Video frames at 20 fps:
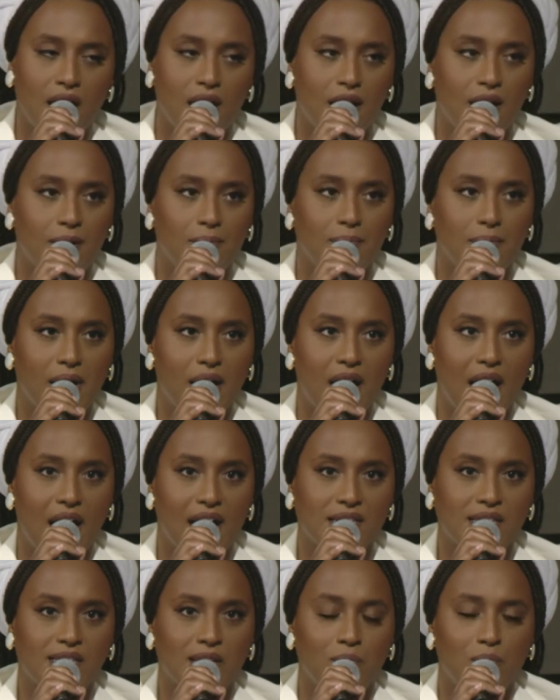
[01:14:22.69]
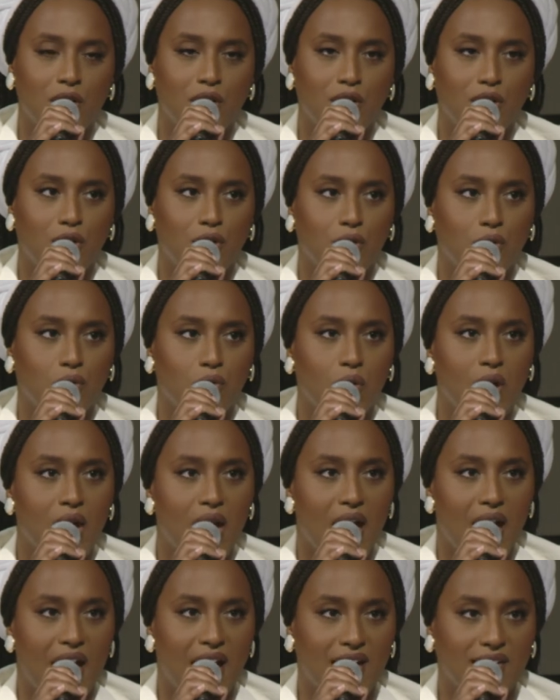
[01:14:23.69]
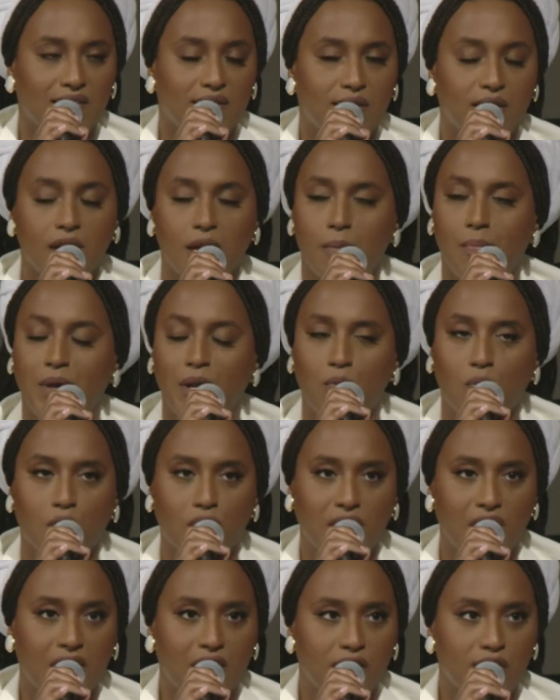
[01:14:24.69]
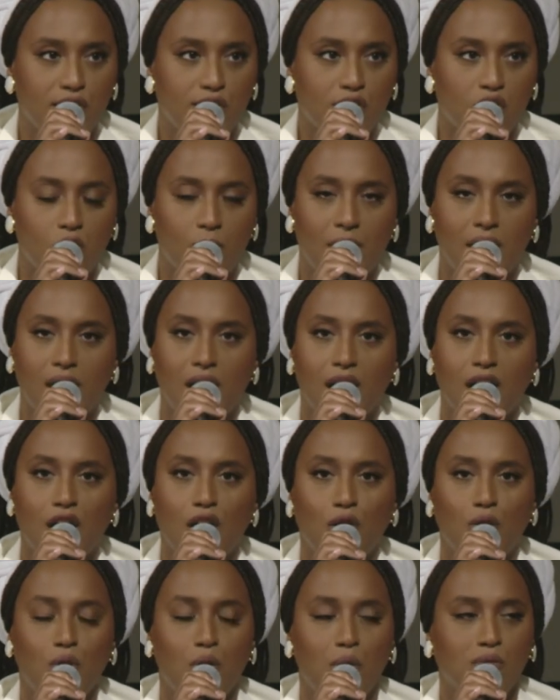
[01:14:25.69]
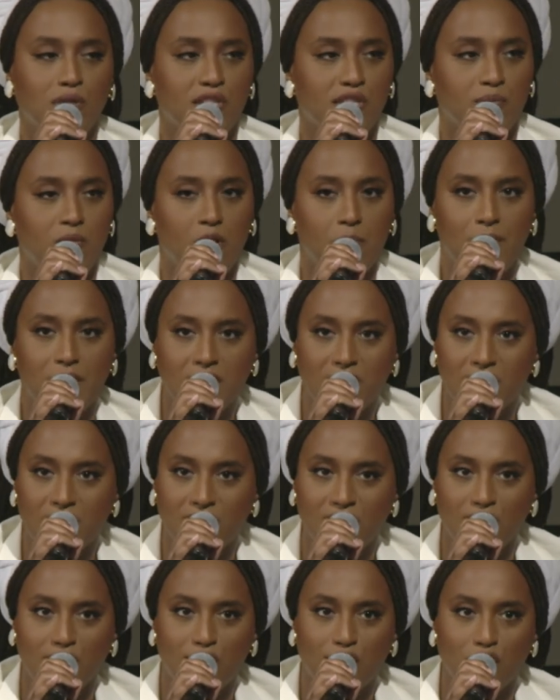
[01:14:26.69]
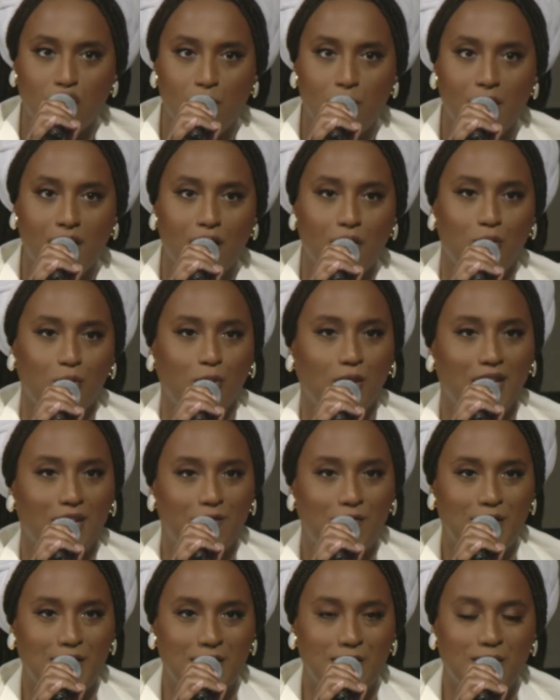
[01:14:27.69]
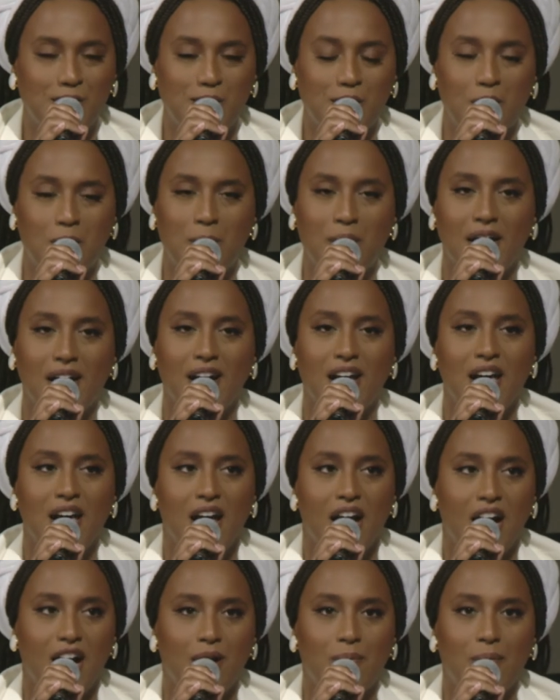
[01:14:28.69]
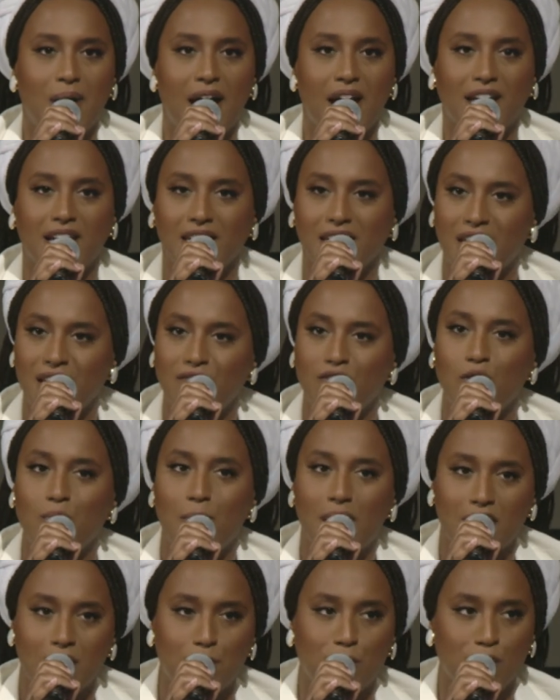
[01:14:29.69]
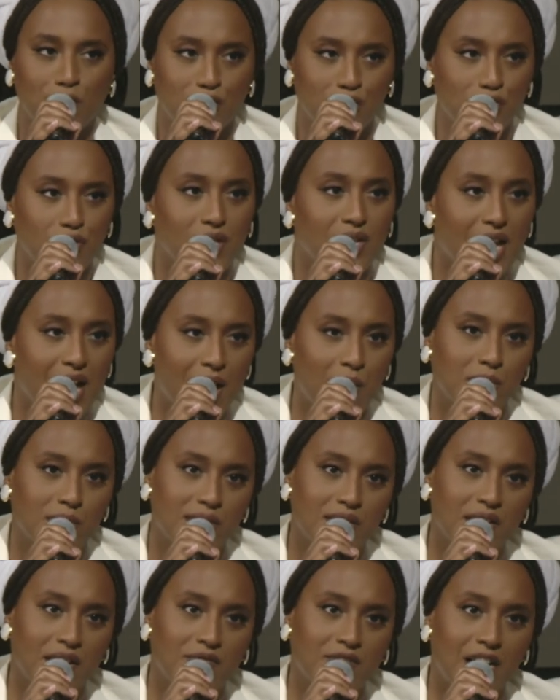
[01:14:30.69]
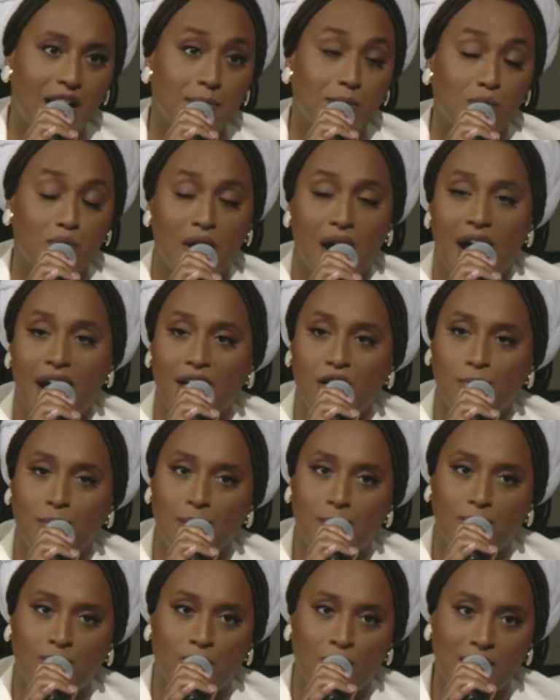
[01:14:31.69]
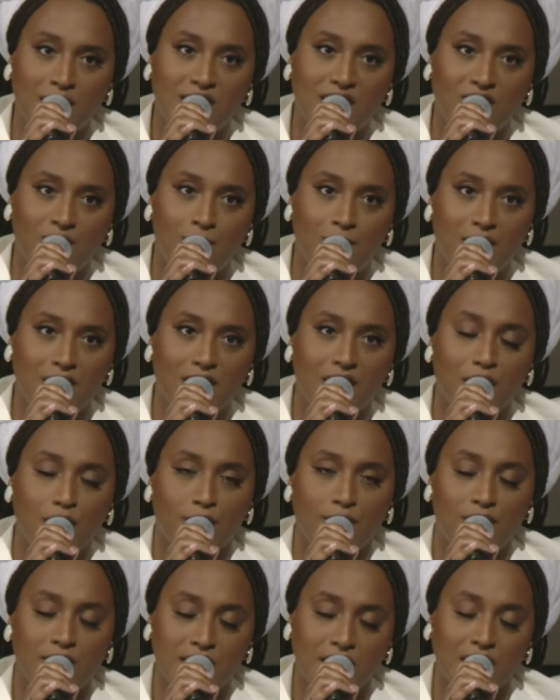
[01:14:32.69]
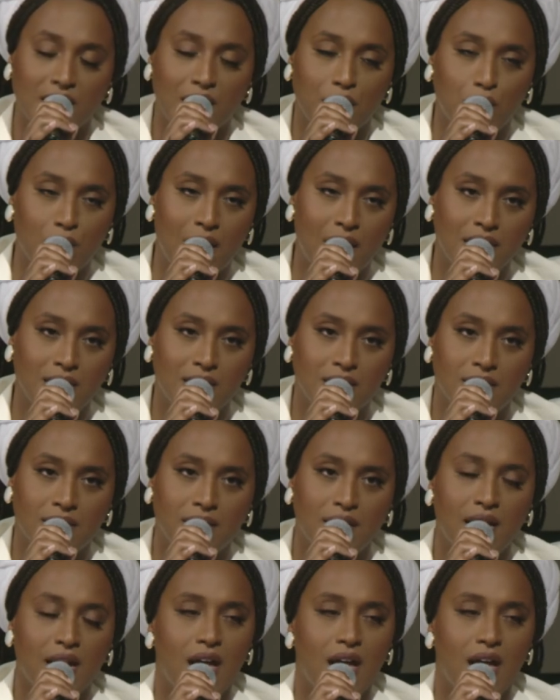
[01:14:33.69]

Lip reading: As someone who has been working in SoMa, who owns a small business in SoMa, who lives in SoMa, I can give you many personal accounts of times where I or my friends have been physically threatened.